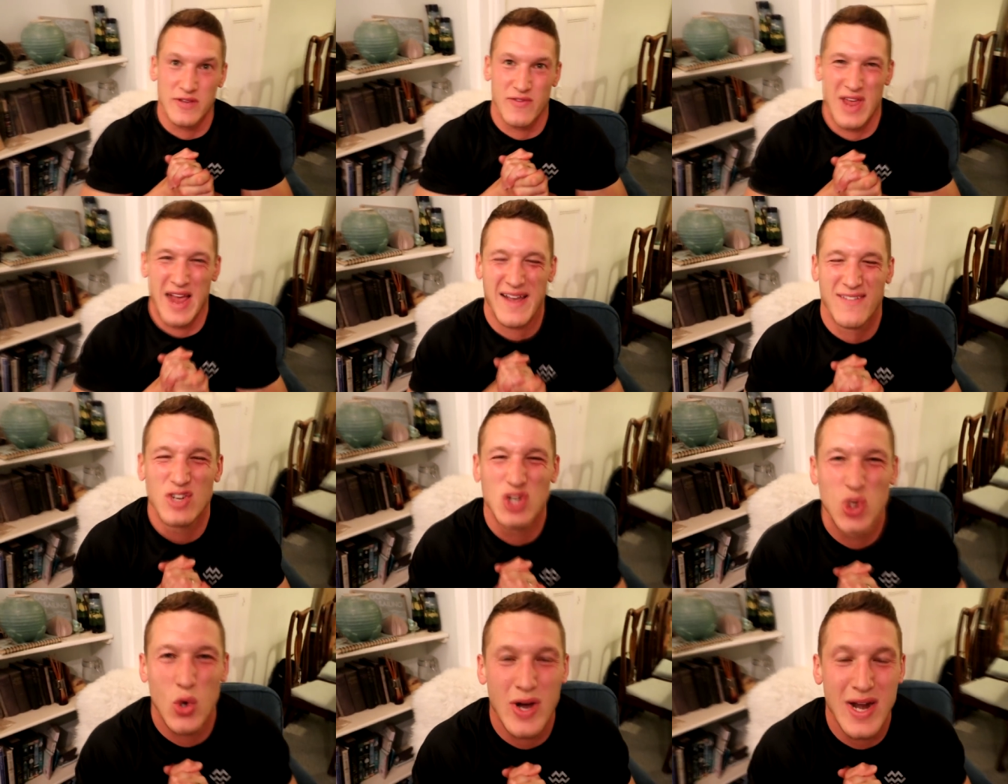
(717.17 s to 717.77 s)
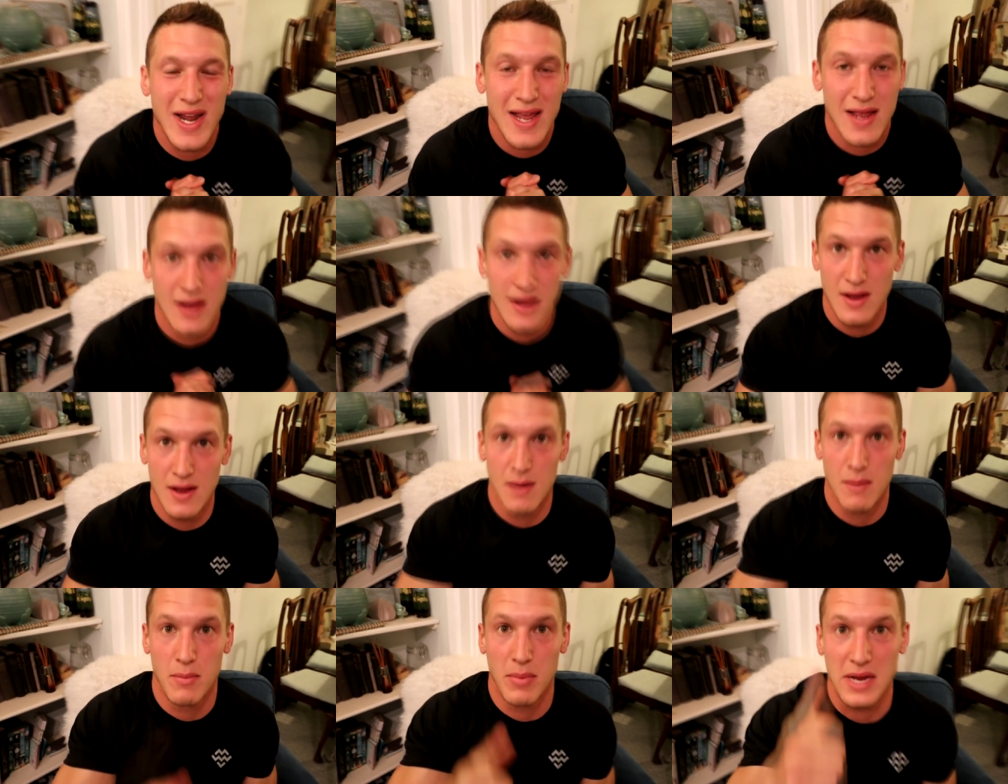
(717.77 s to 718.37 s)
If you haven't enjoyed it,
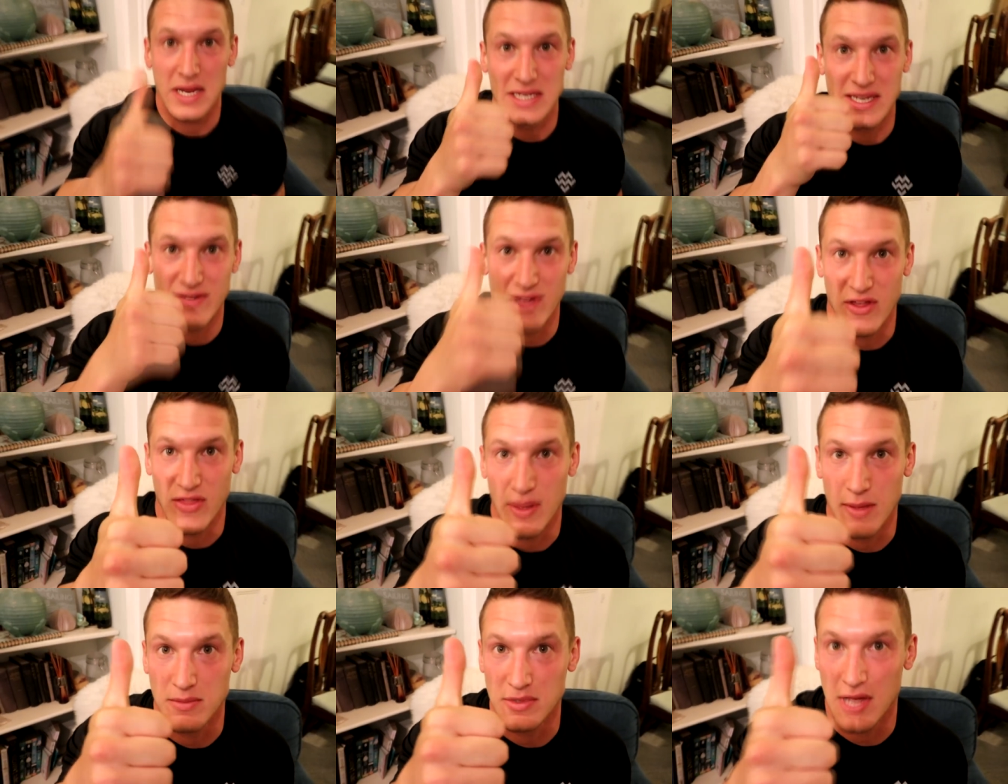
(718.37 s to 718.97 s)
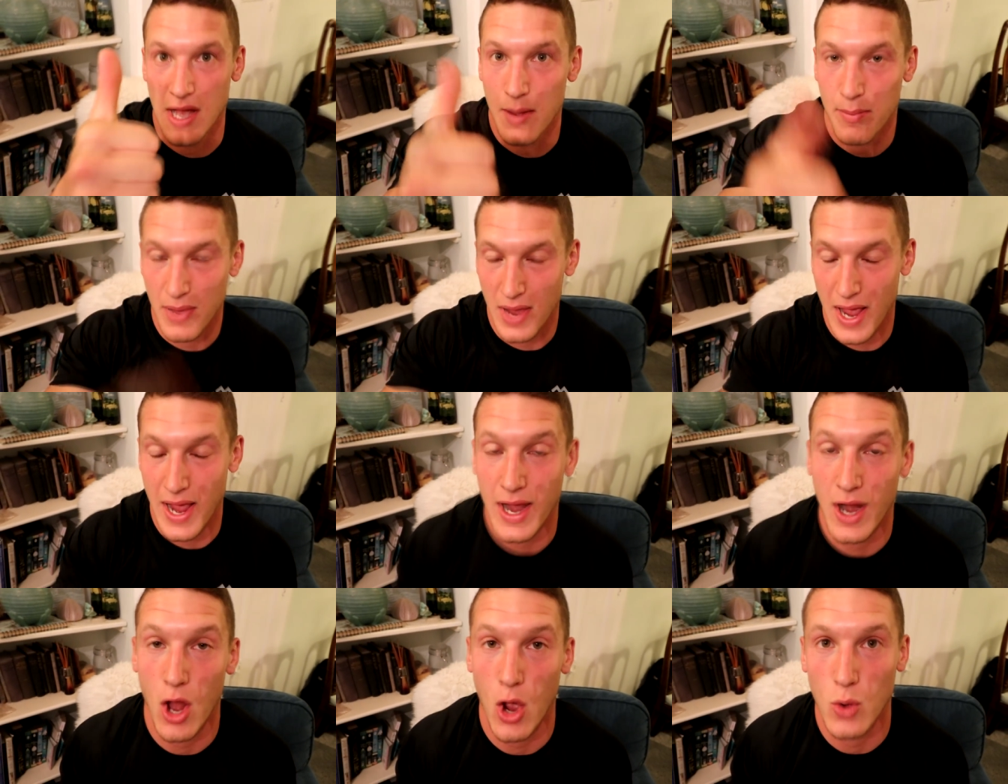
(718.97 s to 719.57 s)
please give it a thumbs up,
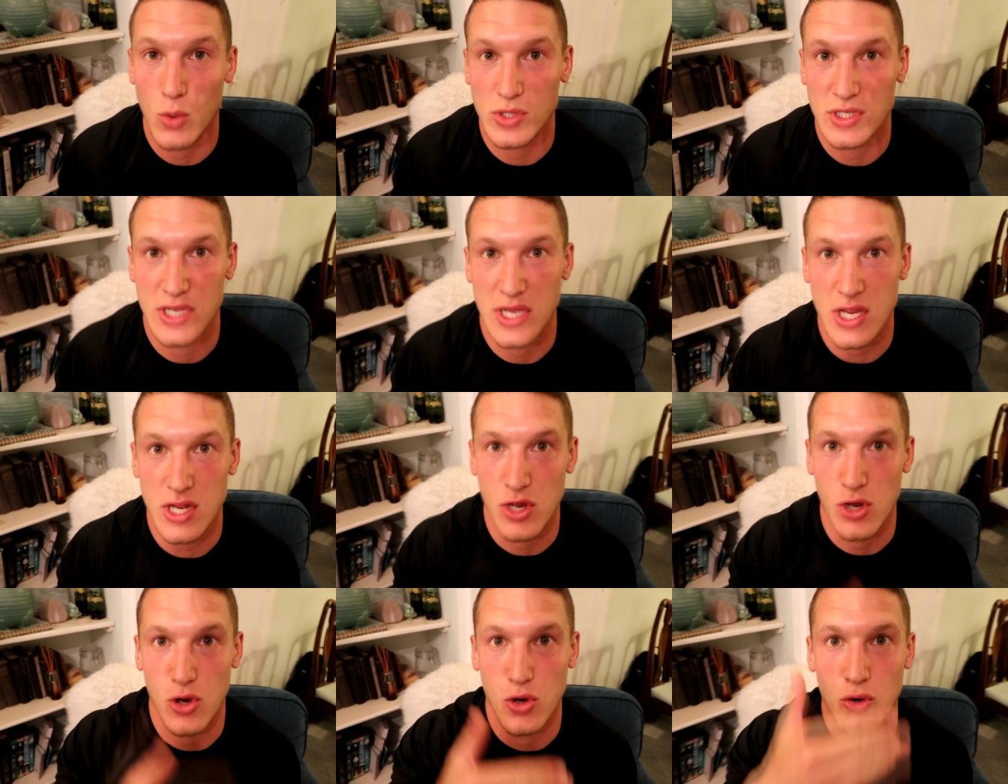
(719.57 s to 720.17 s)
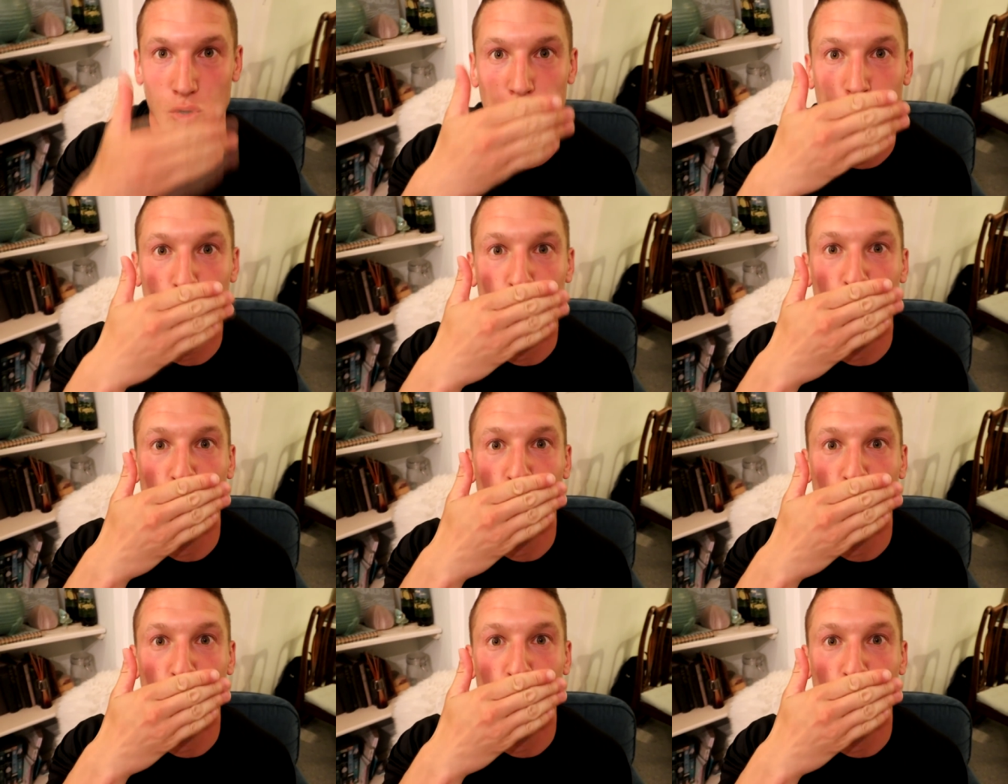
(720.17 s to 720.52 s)
and I will see you